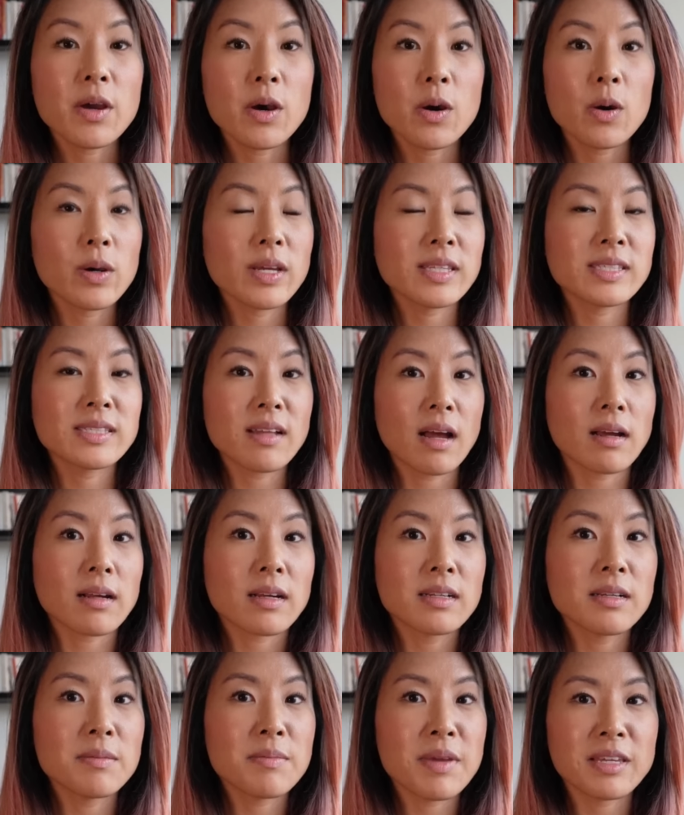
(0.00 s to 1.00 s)
though it's not
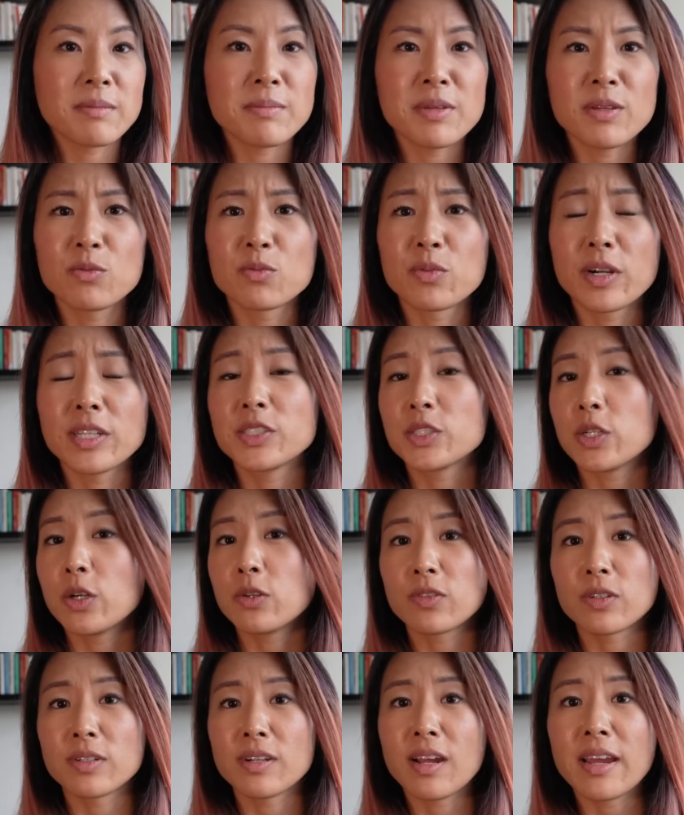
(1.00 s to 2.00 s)
gonna make me rich
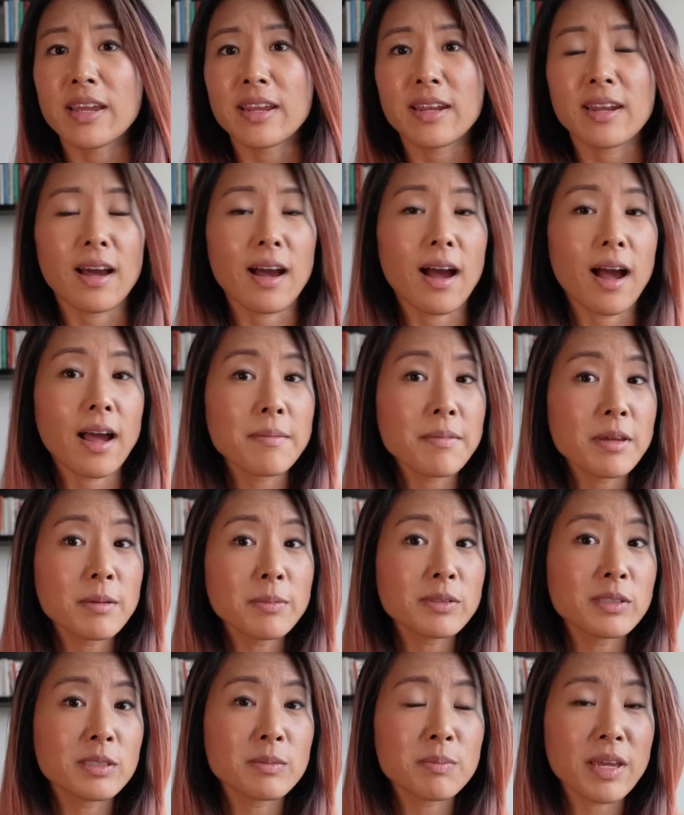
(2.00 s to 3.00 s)
overnight, I'm
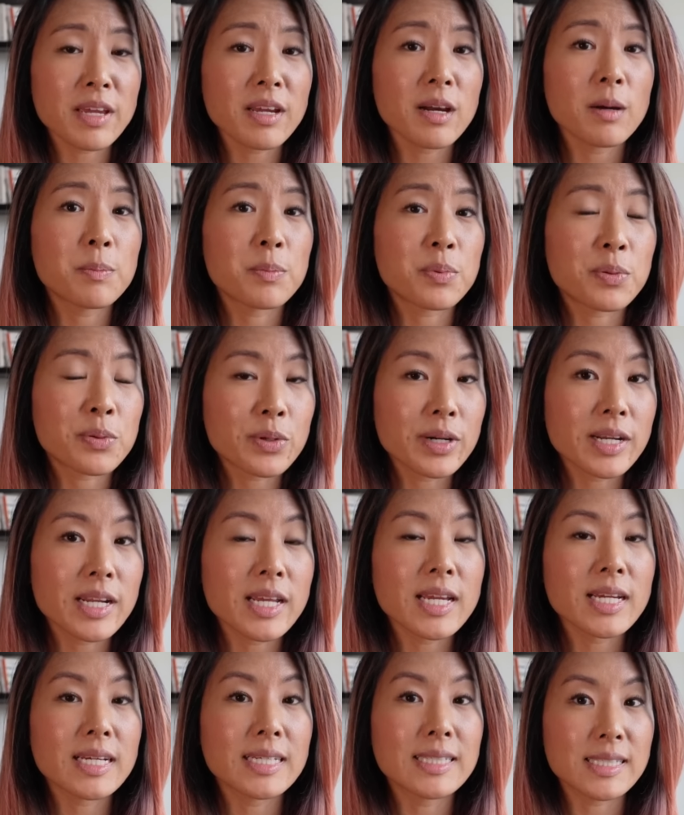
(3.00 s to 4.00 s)
able to make a
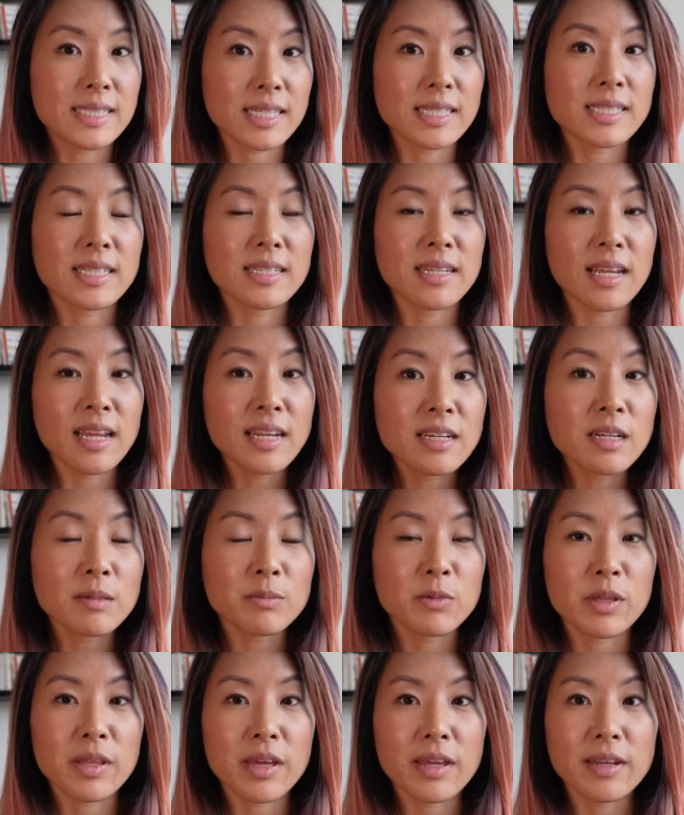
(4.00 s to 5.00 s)
pretty consistent income
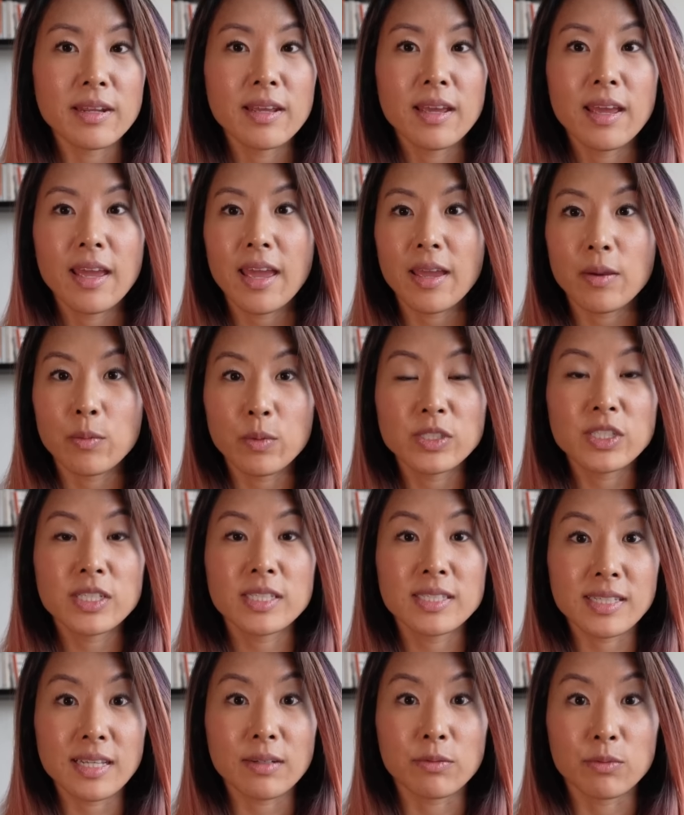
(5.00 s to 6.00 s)
with it, which
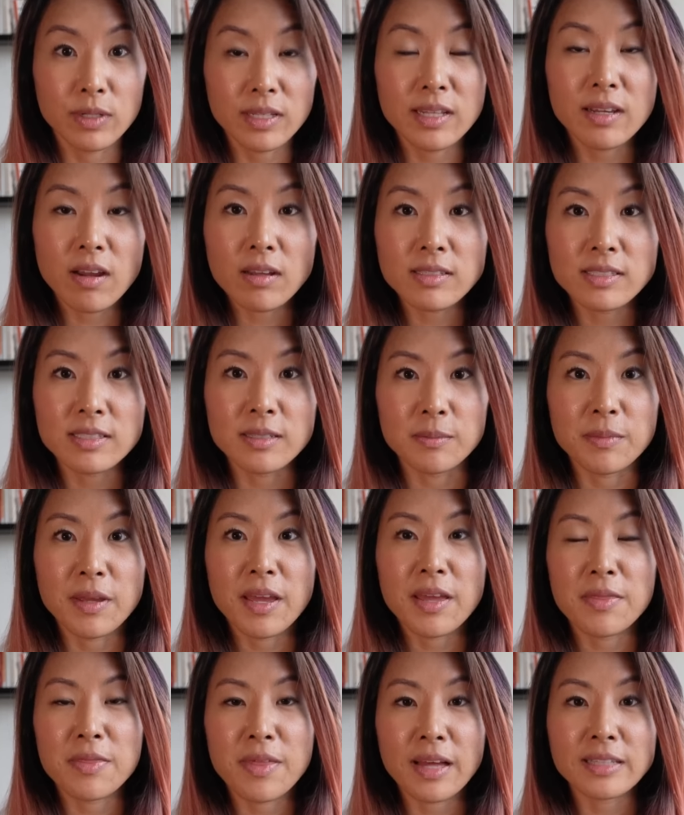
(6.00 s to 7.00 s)
is really awesome,
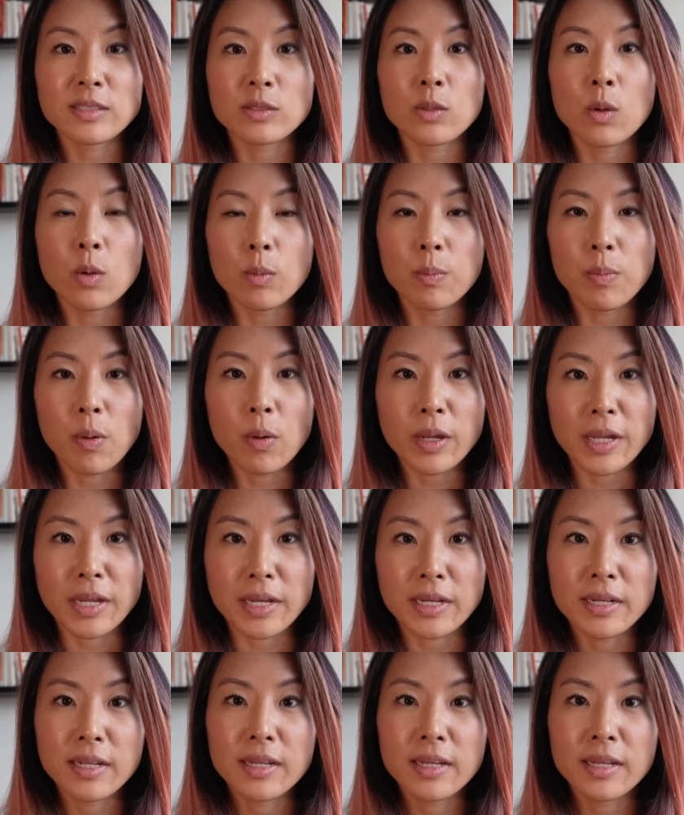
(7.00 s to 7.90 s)
and that's the whole point.